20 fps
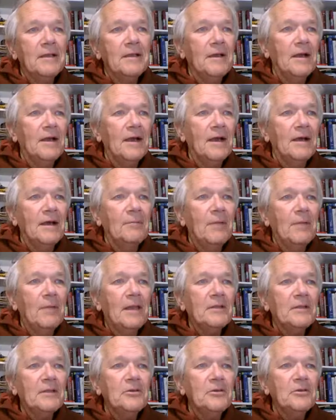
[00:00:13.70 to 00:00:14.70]

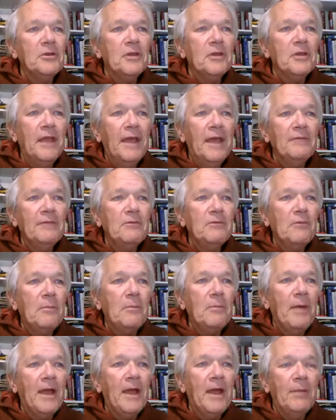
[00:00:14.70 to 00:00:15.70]
molecule you can have of a
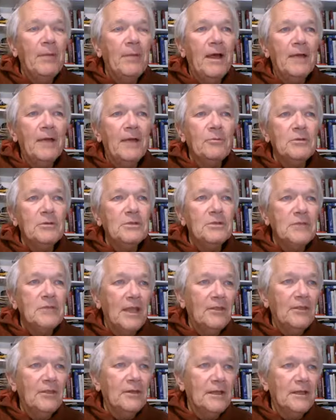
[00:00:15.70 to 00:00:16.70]
pi bond, which is
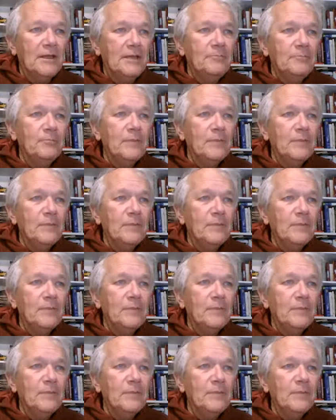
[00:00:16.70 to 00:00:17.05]
ethylene.